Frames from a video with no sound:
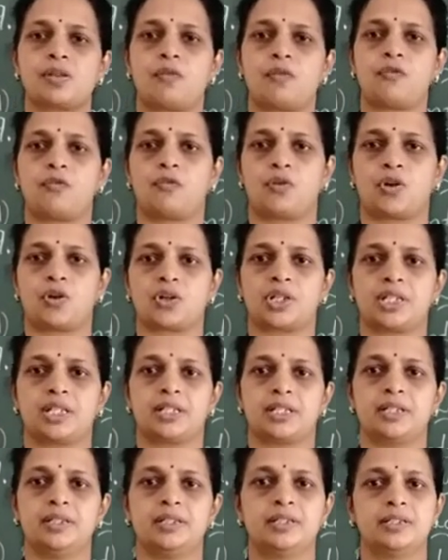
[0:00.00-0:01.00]
of
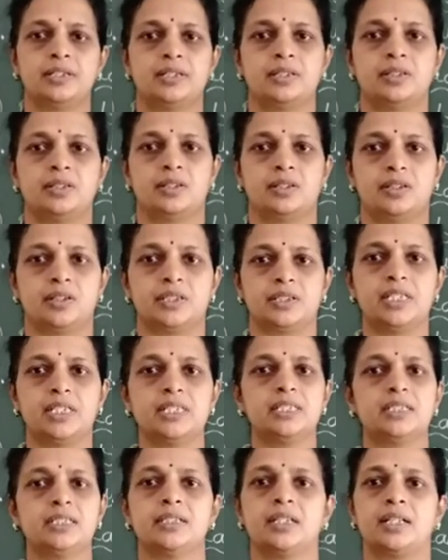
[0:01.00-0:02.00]
water on the
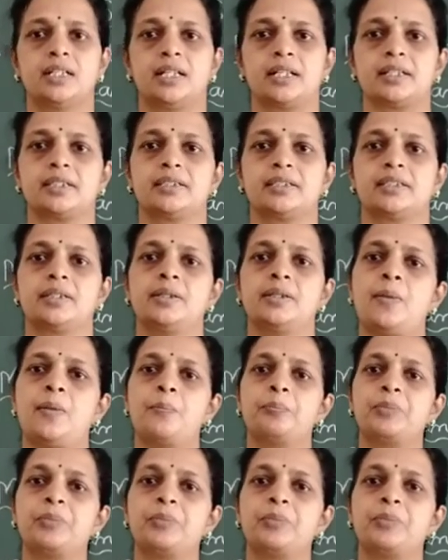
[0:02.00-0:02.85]
earth.